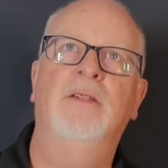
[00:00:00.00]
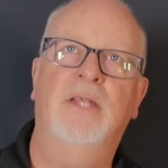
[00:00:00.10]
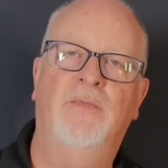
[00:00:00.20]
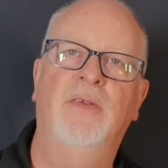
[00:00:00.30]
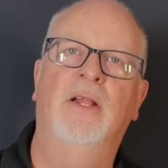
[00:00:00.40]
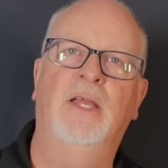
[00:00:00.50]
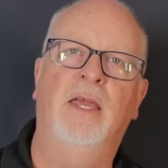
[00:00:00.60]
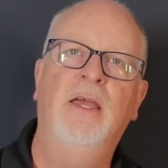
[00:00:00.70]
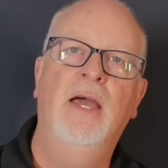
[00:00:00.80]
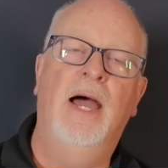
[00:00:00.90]

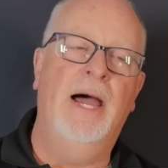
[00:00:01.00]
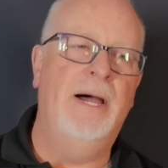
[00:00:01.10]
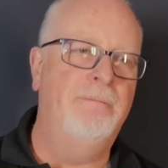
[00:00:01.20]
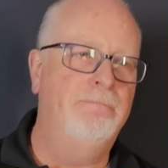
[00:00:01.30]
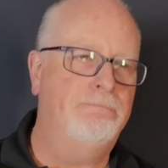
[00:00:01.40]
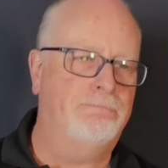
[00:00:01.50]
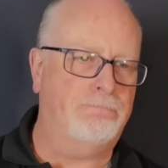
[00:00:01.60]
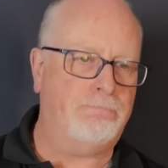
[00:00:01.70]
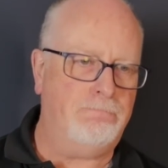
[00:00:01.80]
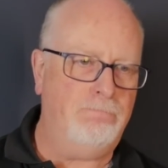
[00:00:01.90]
definitely. Um,
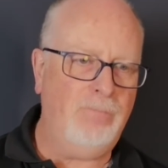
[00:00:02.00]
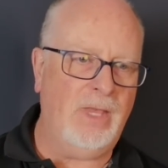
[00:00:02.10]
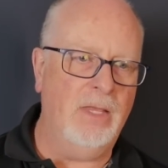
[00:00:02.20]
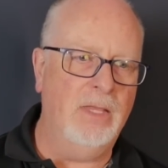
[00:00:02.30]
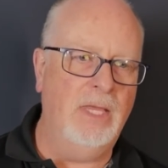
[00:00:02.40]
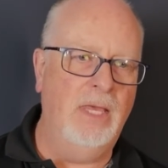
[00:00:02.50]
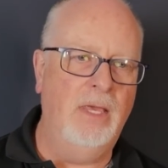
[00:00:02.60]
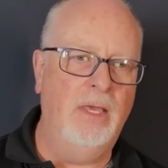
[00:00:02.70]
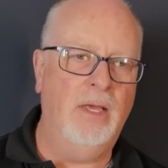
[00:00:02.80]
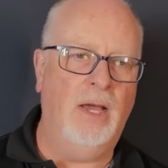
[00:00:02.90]

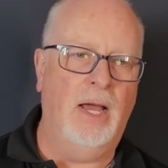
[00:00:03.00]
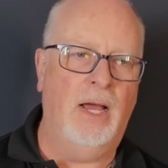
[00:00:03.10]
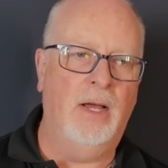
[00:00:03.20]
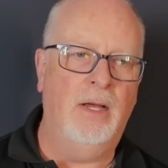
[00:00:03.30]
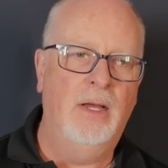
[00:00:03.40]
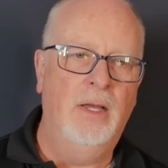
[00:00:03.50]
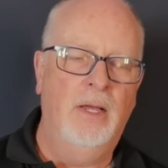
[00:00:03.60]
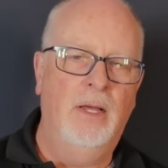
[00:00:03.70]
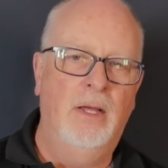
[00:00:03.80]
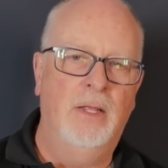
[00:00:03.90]
the uh,
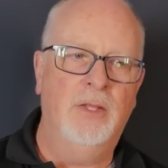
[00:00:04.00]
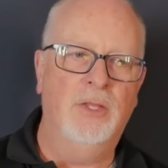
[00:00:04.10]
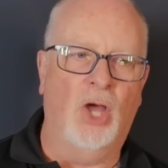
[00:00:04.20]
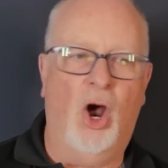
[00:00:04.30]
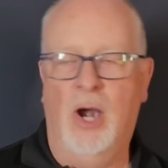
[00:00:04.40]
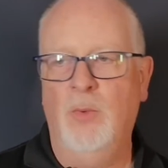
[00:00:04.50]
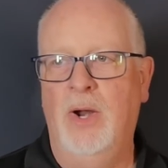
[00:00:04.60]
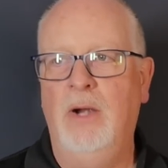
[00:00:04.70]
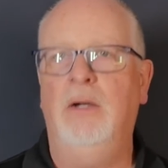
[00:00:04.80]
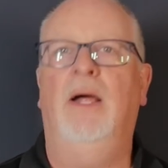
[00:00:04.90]
the
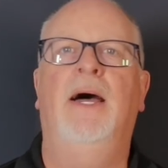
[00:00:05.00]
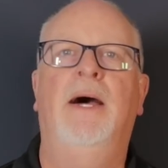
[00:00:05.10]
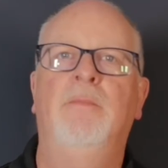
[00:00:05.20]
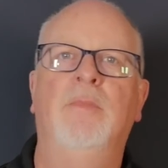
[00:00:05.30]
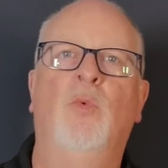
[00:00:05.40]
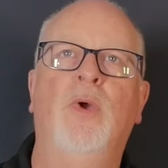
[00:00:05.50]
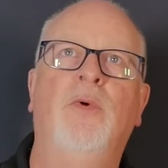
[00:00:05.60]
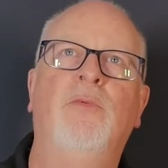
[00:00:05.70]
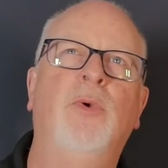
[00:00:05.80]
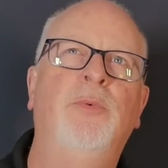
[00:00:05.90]
hardware um, we,
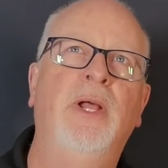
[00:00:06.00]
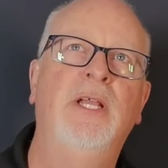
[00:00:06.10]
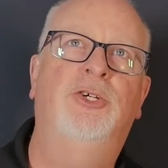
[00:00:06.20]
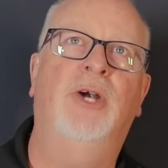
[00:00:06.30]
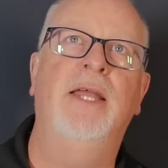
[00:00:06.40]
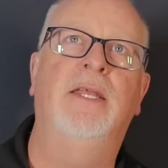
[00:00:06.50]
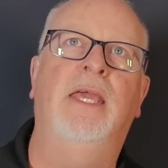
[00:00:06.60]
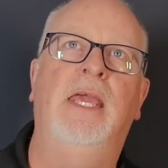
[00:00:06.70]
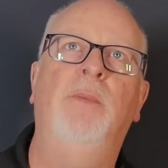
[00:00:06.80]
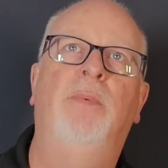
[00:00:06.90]
we really tried to
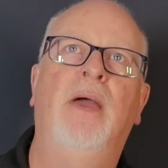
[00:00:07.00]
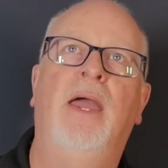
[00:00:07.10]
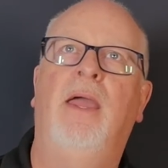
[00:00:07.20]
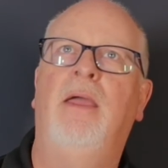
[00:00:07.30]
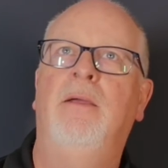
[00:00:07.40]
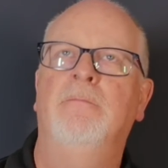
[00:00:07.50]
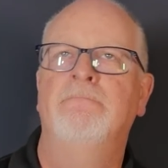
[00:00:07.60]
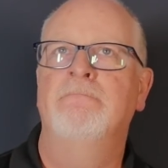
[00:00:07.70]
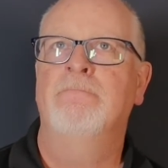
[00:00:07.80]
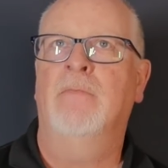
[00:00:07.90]
keep a
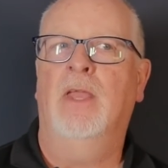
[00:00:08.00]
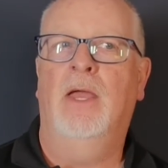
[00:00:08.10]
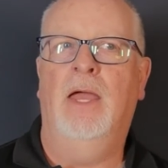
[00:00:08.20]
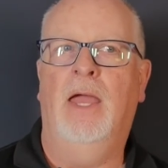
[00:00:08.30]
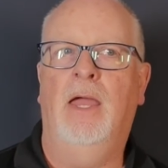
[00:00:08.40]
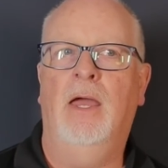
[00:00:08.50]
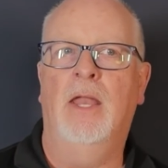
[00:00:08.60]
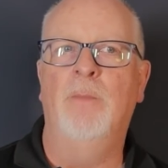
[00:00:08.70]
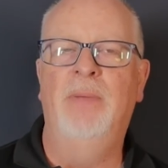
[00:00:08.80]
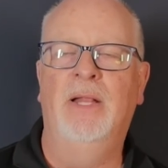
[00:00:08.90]
a,
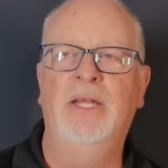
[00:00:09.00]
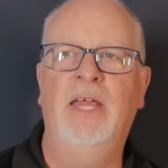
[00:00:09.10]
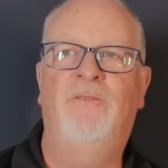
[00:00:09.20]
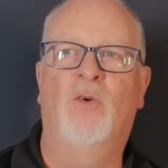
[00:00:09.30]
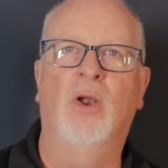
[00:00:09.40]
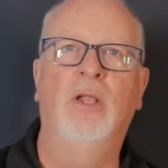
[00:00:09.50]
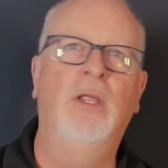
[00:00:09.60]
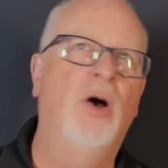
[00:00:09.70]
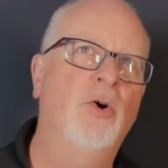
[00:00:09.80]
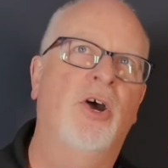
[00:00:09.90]
an ability for
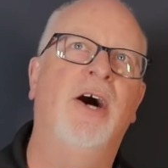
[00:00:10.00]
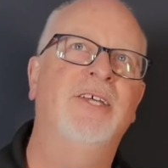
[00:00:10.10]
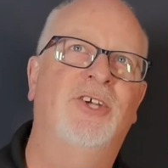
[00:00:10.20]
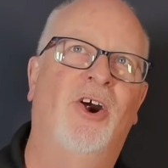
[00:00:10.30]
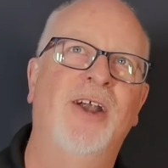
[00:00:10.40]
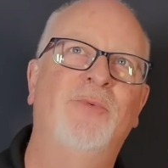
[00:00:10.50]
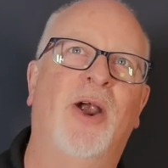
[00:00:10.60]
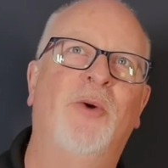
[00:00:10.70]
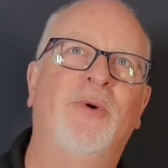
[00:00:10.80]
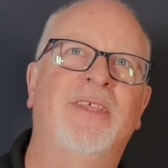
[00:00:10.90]
low-cost
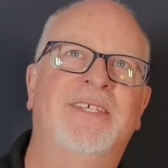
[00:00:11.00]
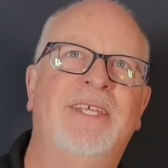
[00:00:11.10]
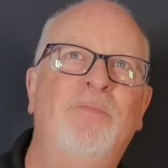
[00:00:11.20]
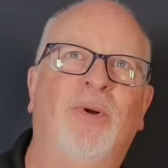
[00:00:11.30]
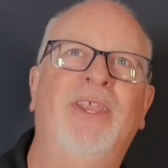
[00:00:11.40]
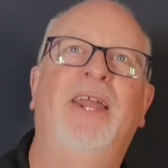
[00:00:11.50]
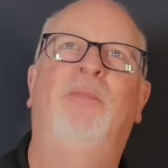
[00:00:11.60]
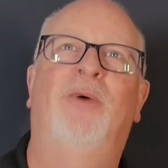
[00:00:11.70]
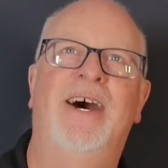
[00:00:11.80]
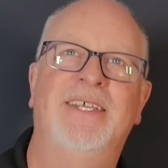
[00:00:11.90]
hardware with simple little
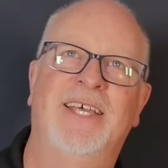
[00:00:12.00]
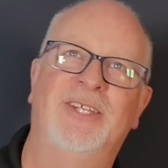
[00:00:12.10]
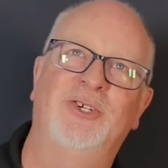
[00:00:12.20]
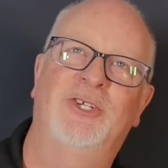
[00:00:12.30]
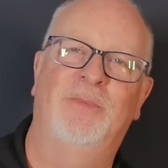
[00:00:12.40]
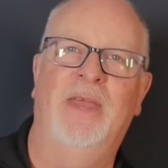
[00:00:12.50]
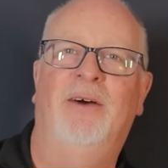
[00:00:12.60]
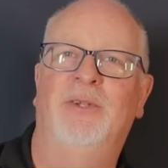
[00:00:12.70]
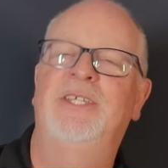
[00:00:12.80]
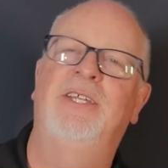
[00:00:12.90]
processors to be
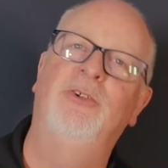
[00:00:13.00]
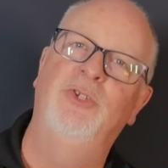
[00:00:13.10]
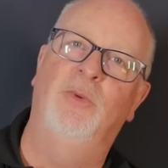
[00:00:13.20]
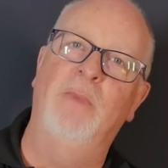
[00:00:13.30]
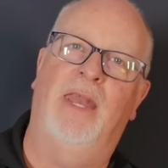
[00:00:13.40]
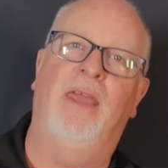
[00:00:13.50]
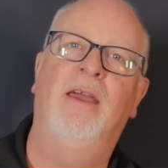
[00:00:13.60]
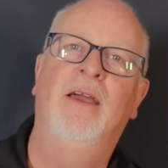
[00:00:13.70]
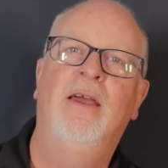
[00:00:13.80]
able to still do MIDI.